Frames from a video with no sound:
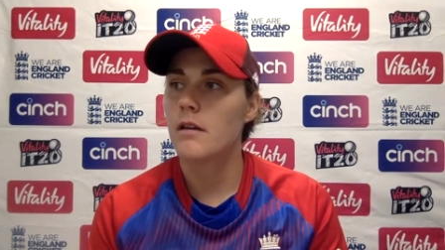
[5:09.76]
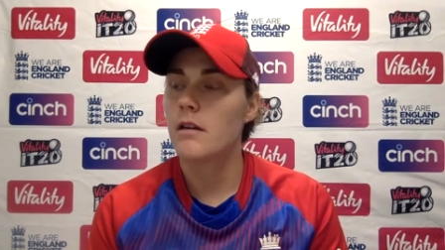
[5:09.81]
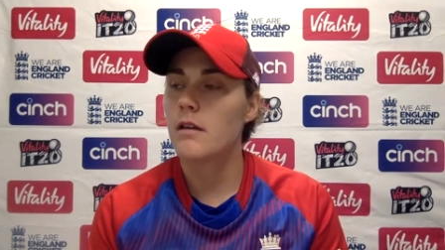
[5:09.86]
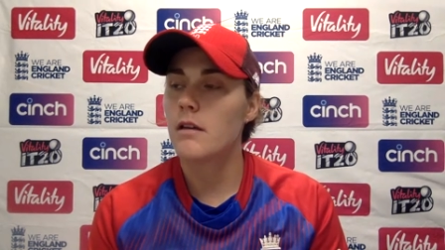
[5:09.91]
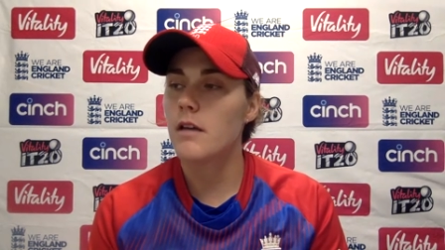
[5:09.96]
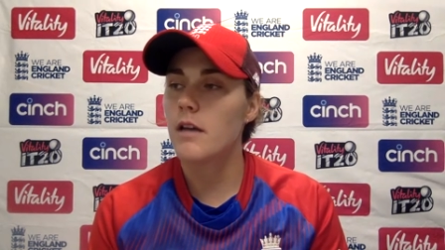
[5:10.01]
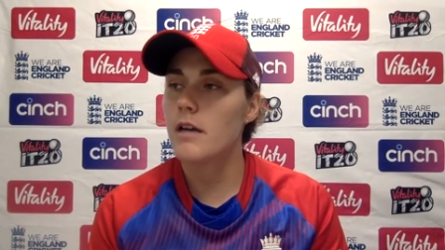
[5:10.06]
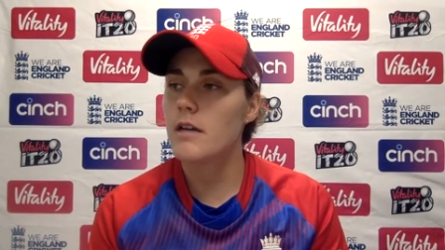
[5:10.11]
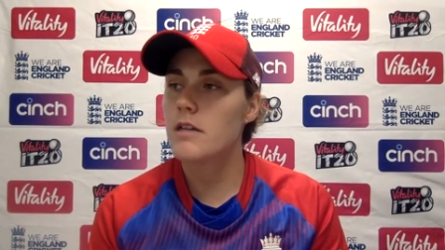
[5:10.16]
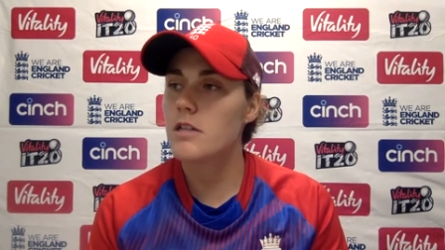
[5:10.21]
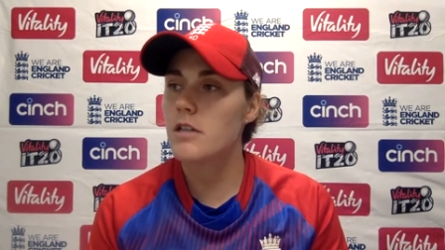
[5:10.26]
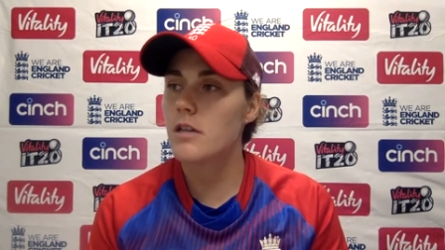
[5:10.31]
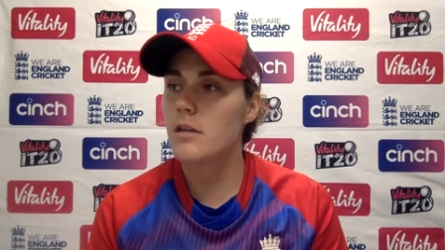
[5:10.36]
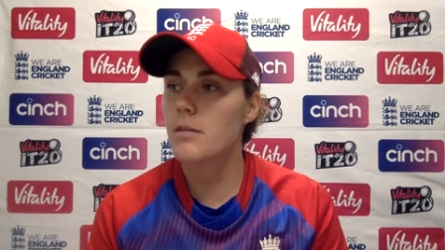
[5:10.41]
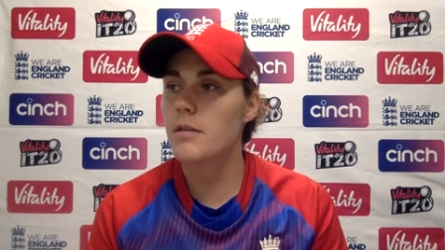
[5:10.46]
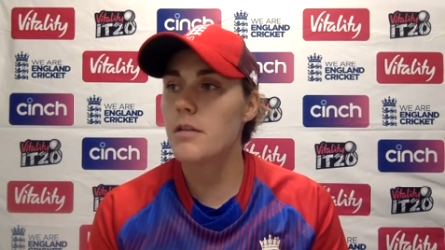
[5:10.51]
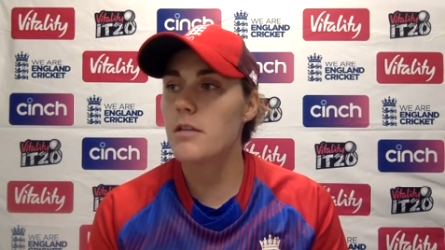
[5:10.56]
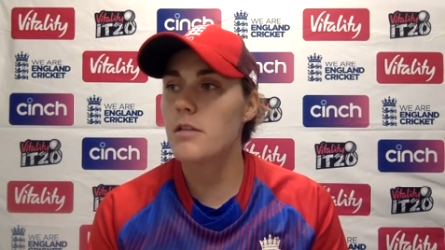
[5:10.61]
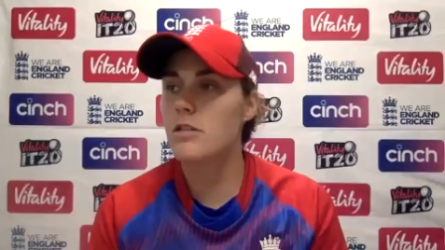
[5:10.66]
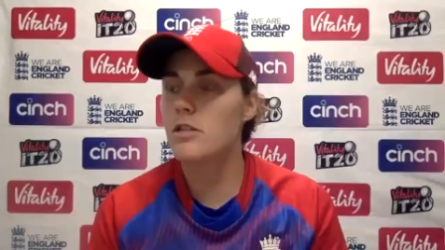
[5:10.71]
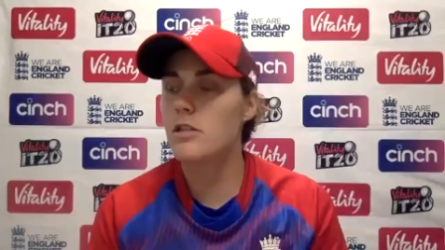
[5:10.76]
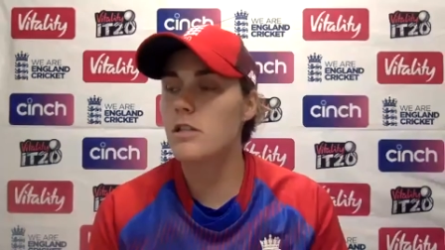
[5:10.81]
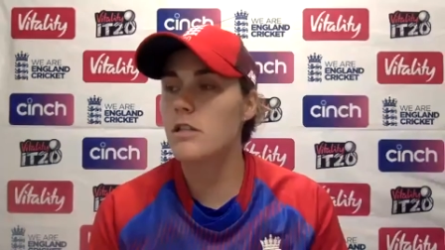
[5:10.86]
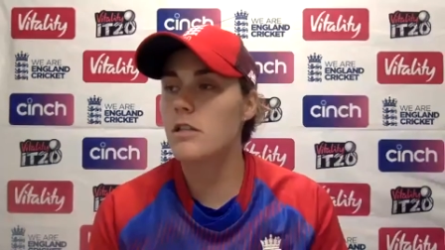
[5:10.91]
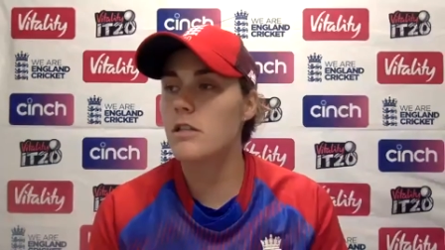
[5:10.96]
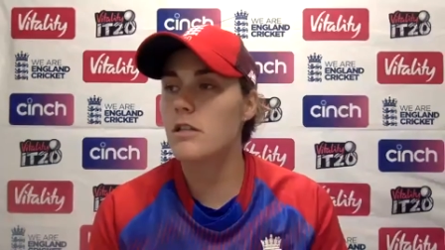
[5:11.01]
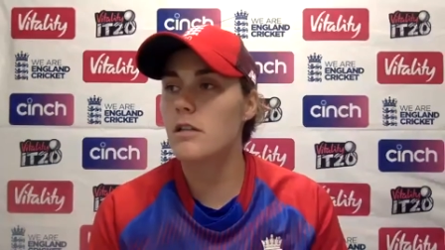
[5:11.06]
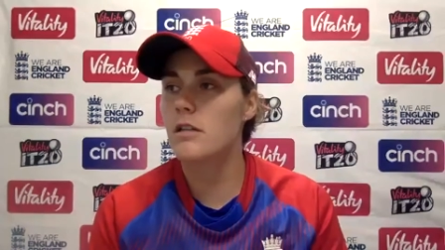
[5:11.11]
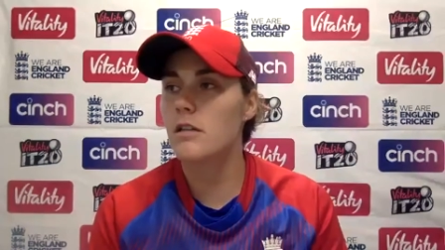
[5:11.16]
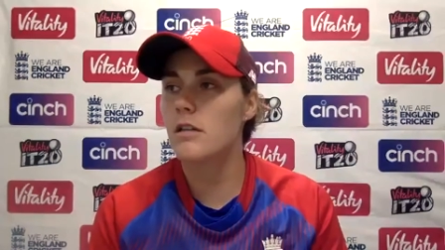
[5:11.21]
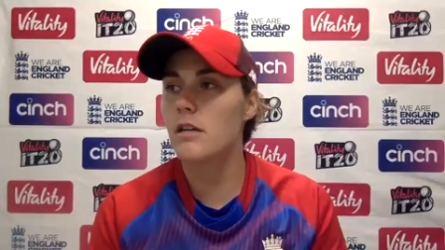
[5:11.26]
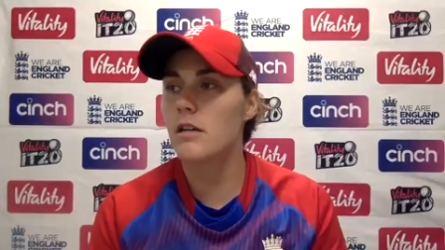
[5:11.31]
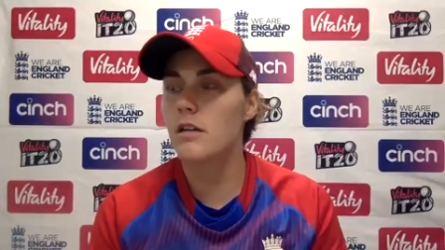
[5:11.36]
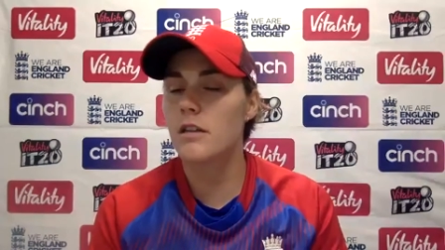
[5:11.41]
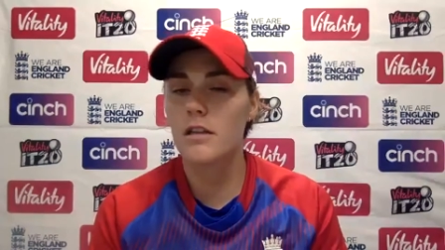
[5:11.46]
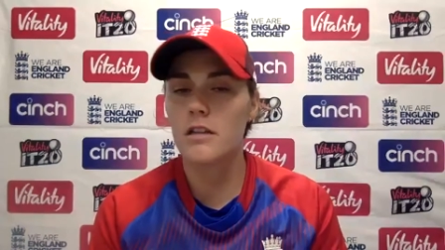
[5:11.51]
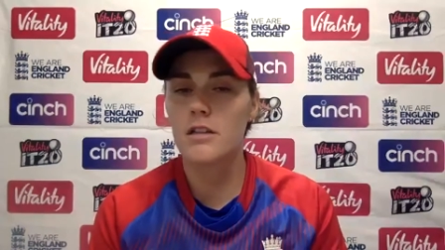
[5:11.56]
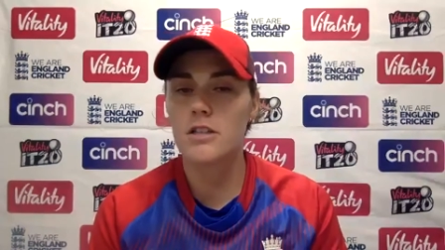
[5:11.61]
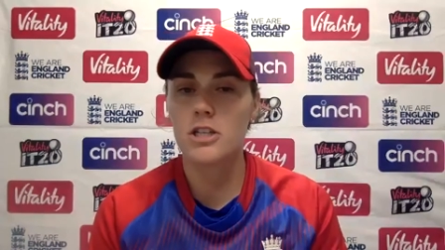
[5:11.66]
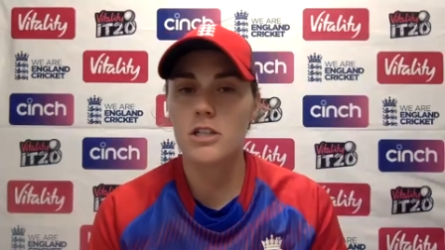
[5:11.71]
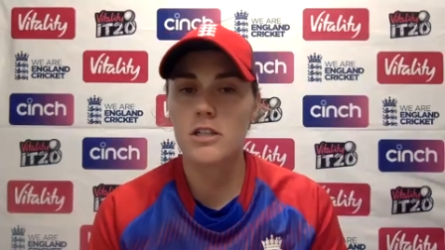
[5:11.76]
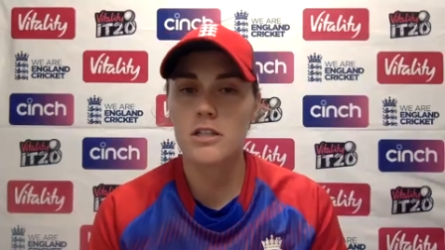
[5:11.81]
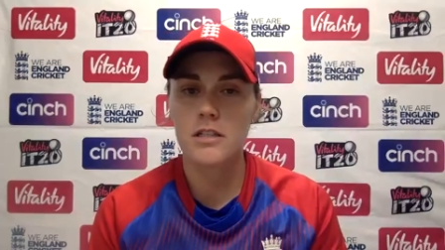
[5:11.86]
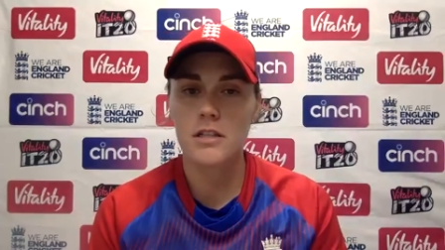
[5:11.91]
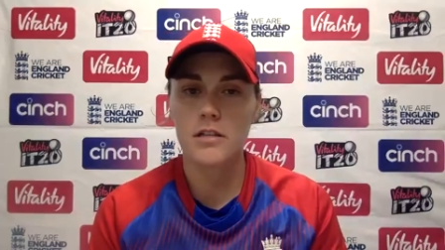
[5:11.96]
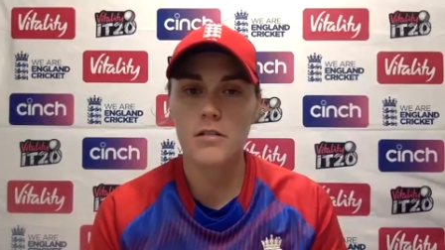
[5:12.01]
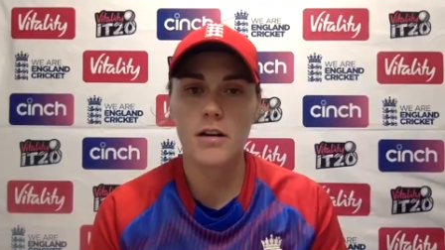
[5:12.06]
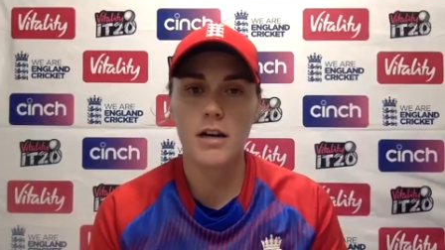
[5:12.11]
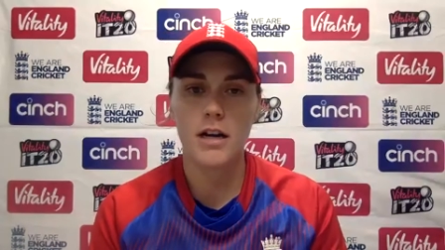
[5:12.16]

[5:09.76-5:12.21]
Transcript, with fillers: Yeah, I mean, I think she still